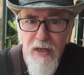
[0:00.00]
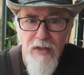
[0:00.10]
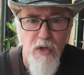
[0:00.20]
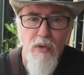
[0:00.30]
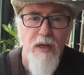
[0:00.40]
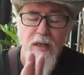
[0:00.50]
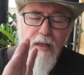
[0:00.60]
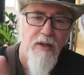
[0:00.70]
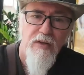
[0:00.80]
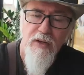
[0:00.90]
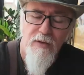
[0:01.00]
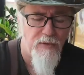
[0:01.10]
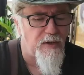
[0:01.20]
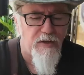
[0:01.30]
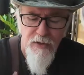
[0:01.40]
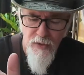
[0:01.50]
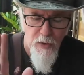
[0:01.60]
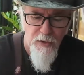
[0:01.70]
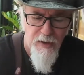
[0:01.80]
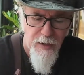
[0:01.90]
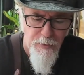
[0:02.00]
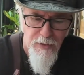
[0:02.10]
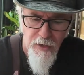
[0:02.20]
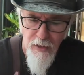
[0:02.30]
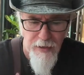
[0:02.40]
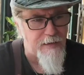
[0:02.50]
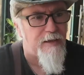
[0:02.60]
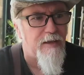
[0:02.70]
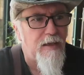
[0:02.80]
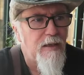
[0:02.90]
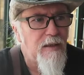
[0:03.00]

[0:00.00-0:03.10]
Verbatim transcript: it's unique in itself because there's no other cameras that are like it.